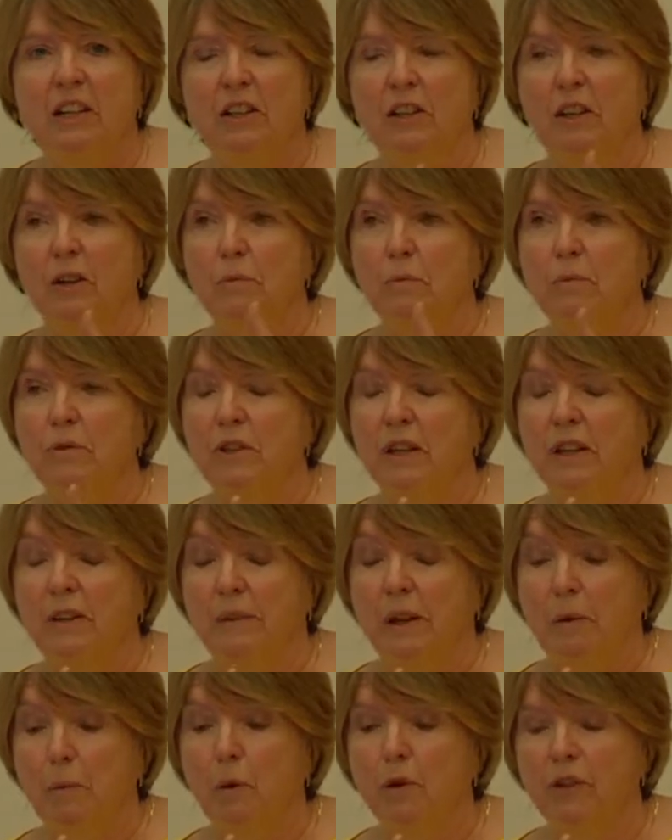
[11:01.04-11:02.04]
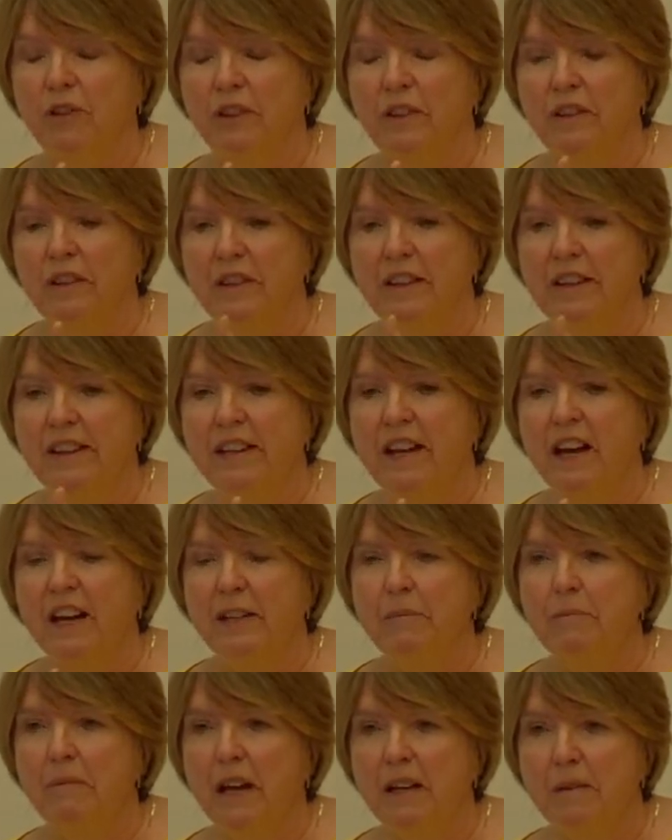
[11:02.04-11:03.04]
You know, it was the
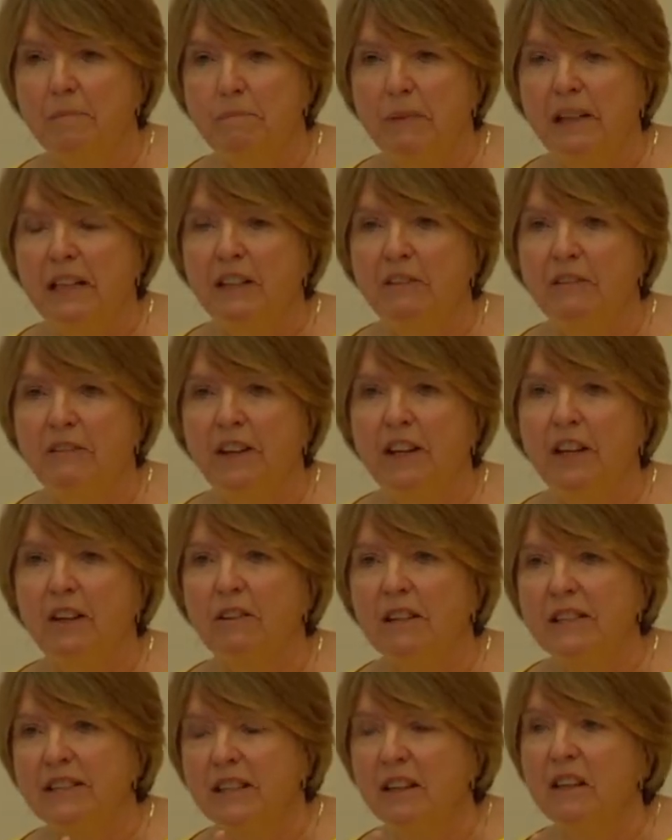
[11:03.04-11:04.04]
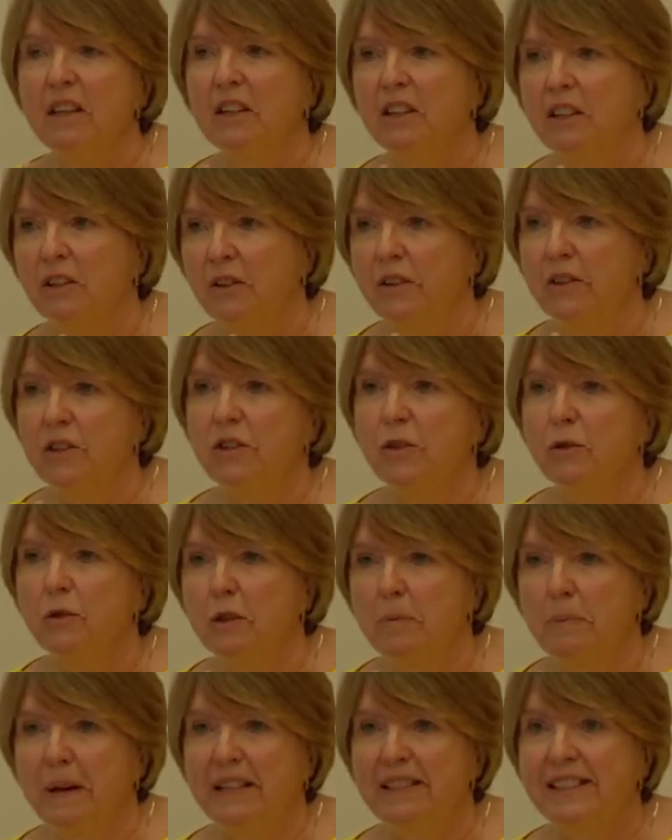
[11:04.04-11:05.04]
9 billion figure. It's, you know, there's
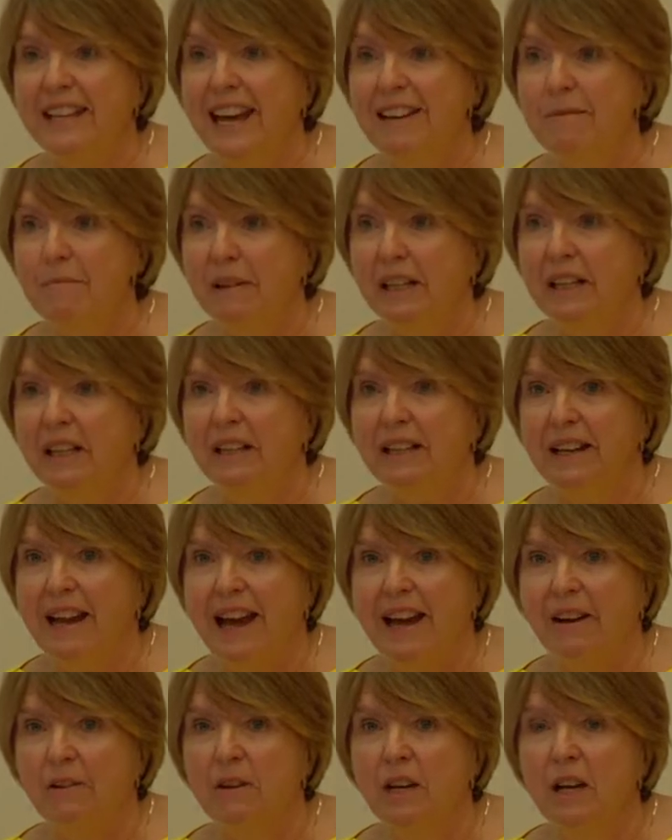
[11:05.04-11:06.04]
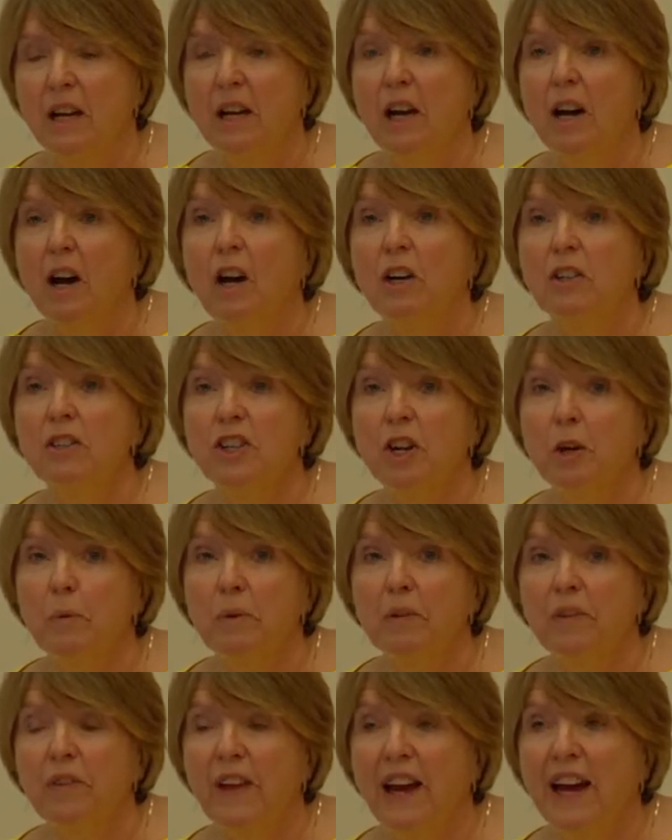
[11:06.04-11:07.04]
talk about 10 billion now. On
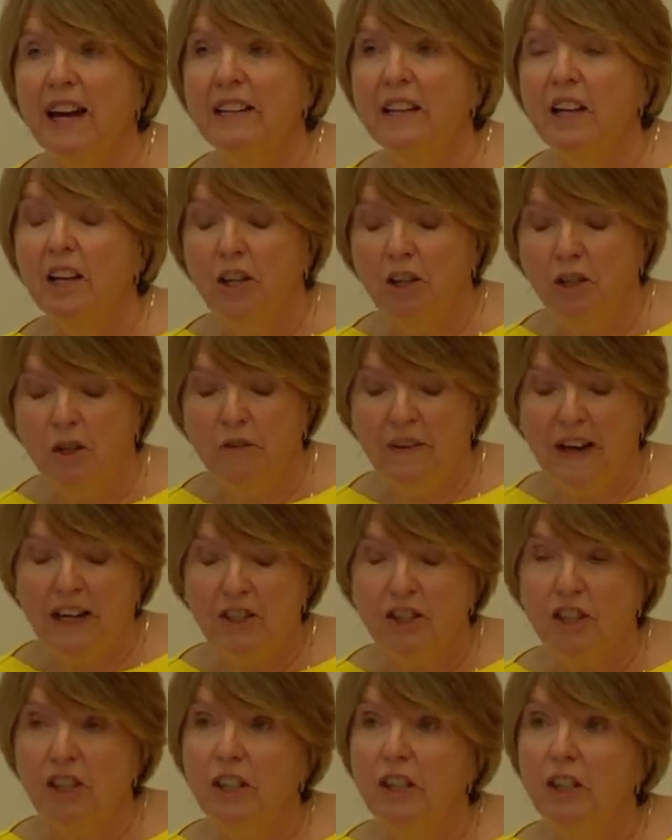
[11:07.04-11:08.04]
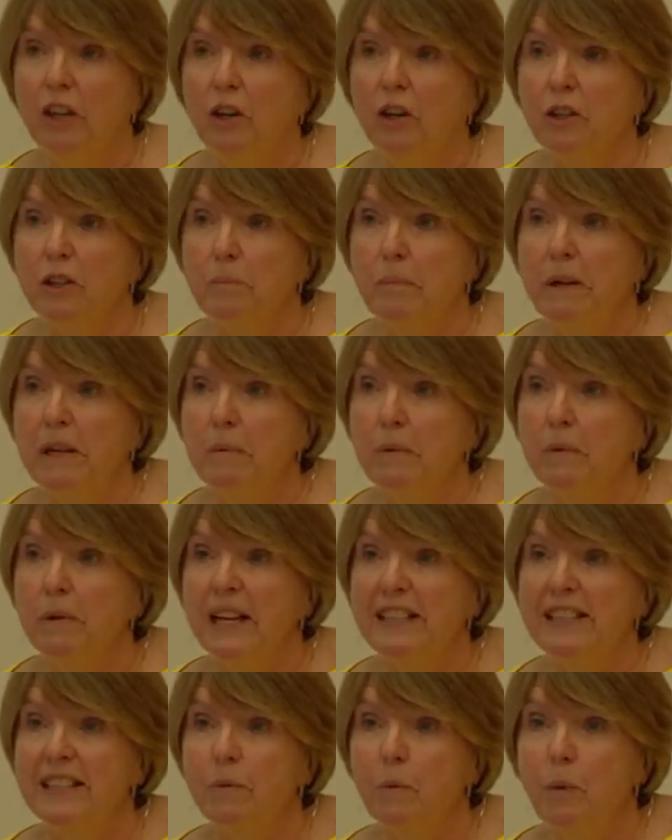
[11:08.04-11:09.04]
top of that, you've actually got people
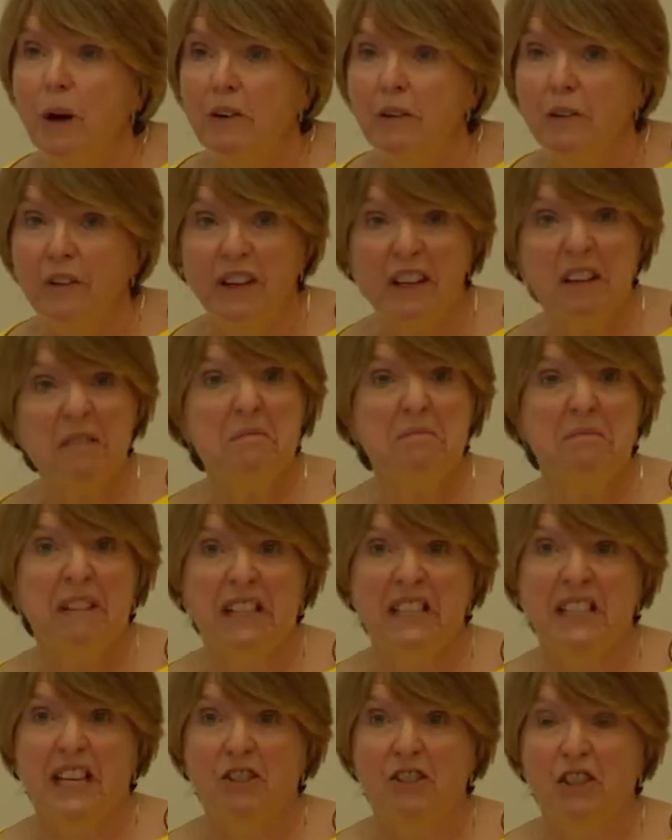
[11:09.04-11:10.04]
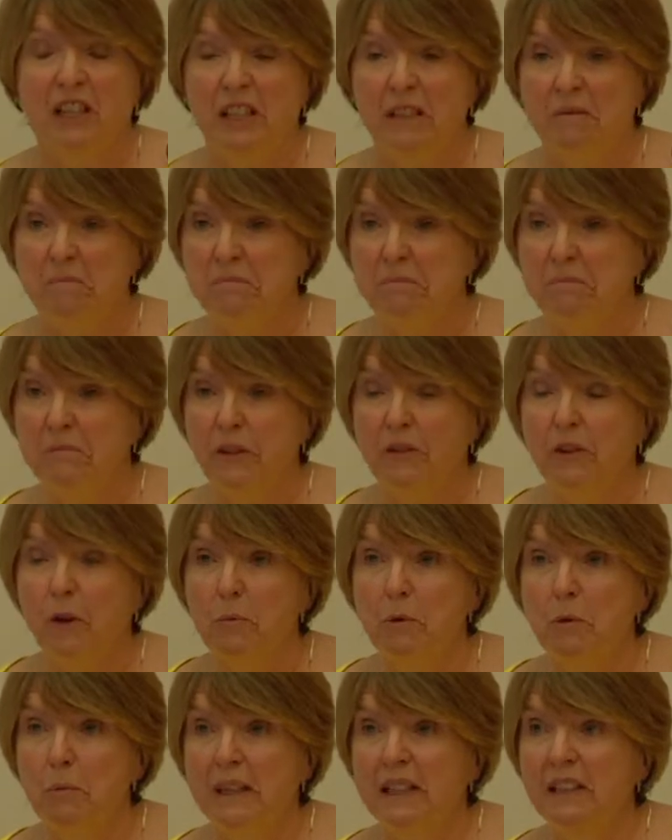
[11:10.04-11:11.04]
getting wealthier. That's actually, you've got
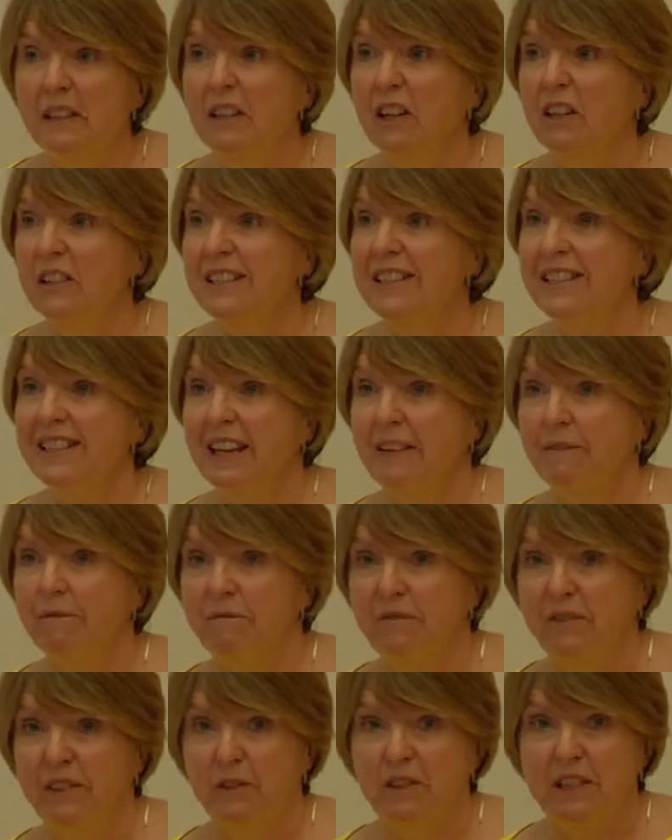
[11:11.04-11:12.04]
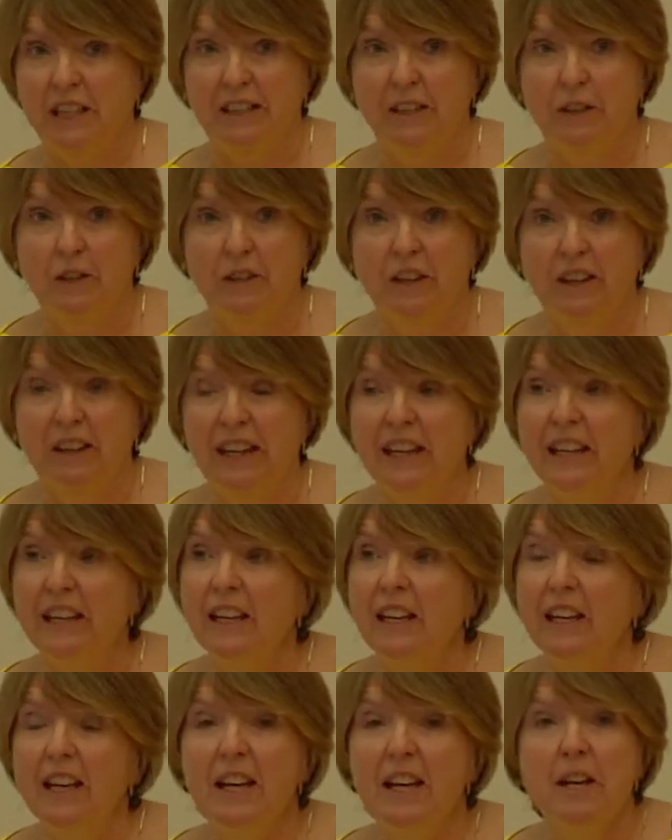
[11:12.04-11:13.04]
more middle classes. That feels like a good thing.
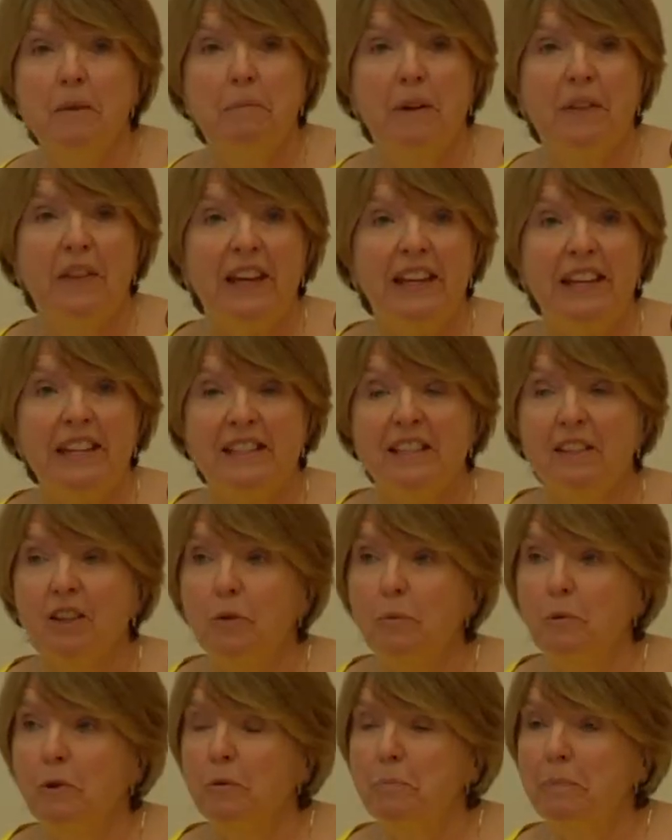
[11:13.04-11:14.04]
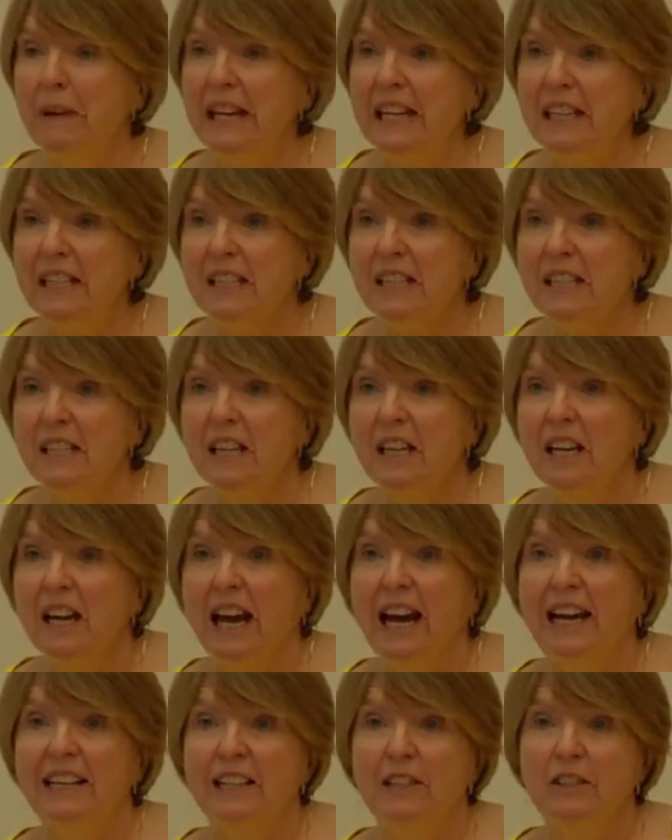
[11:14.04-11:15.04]
But they eat a lot more meat.
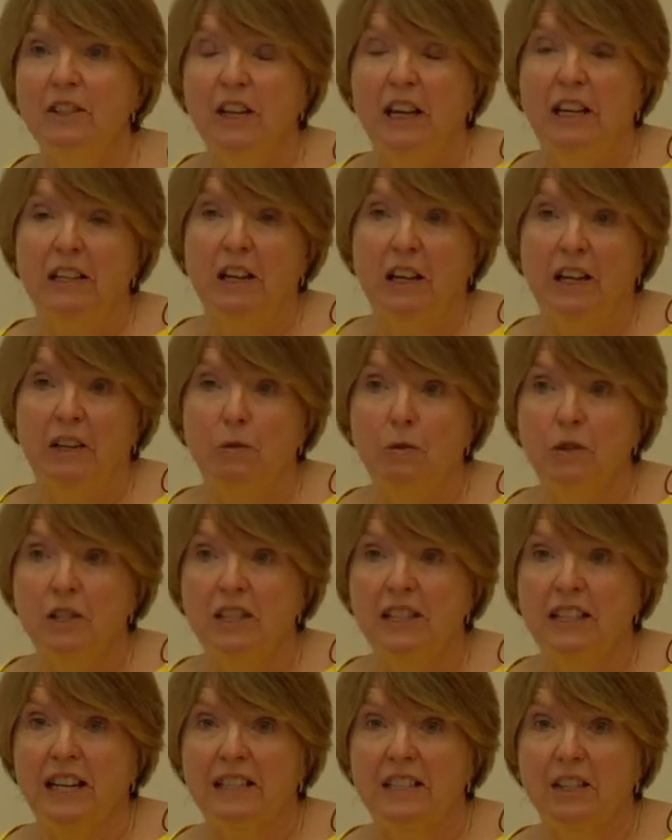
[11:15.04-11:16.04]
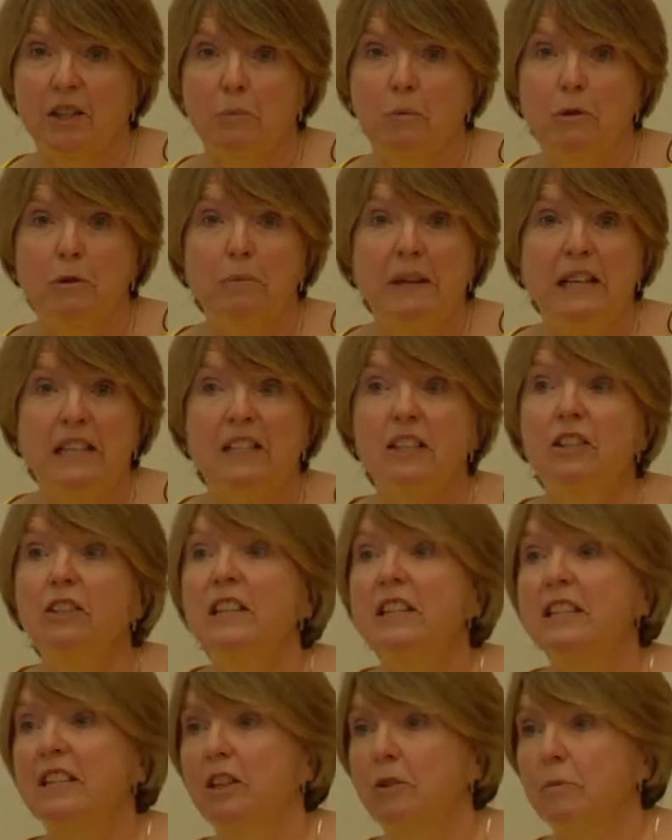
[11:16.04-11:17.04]
And in order to get a lot more meat, you
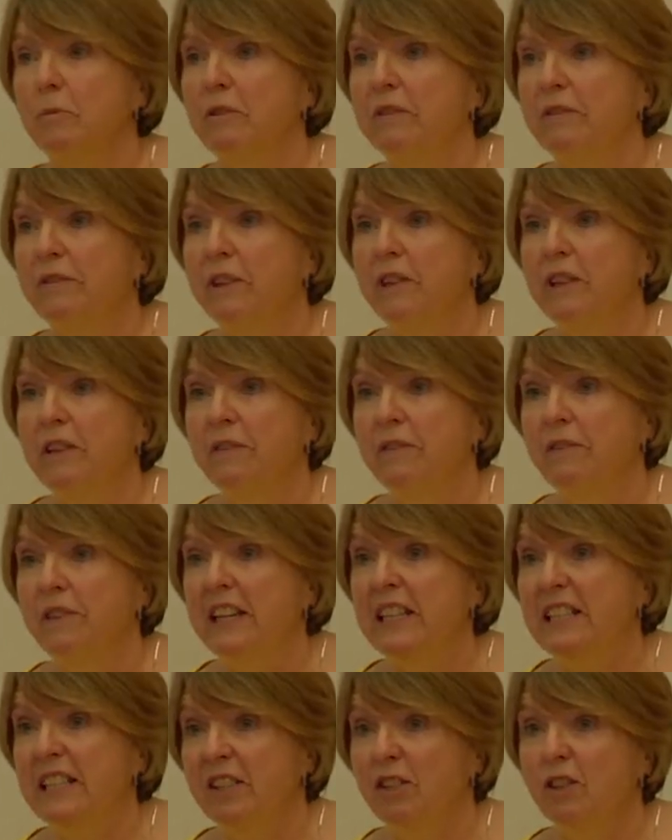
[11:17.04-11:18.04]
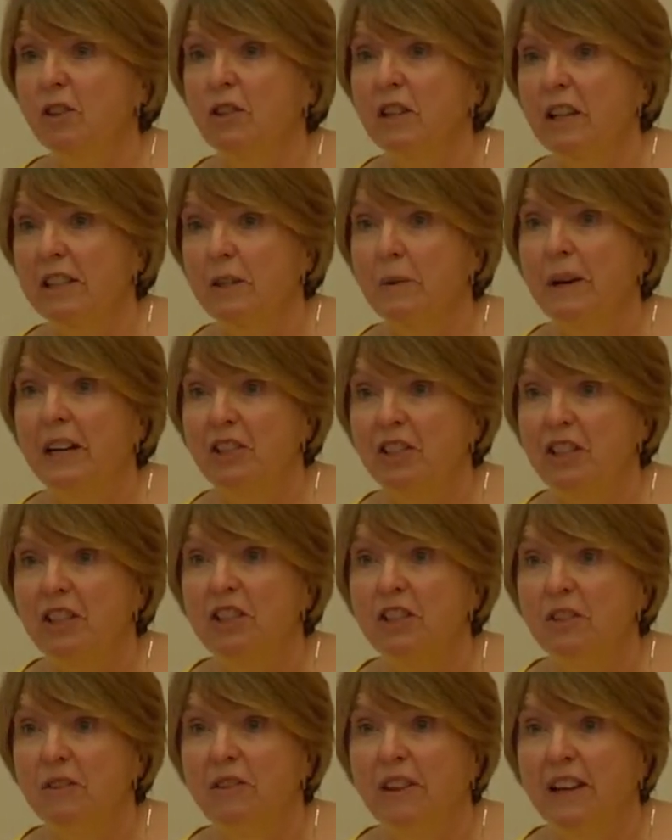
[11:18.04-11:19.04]
need a lot more feedstock to actually
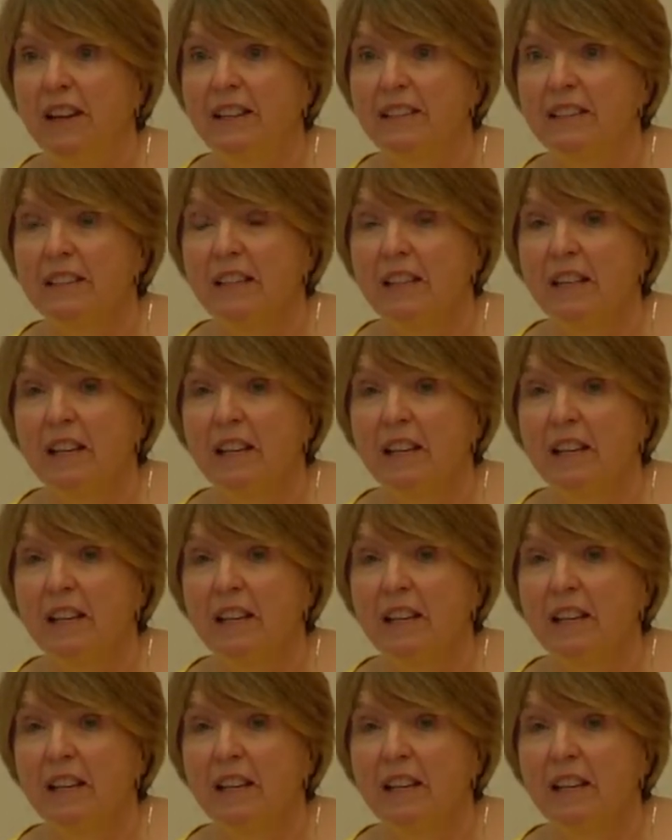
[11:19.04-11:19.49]
do that.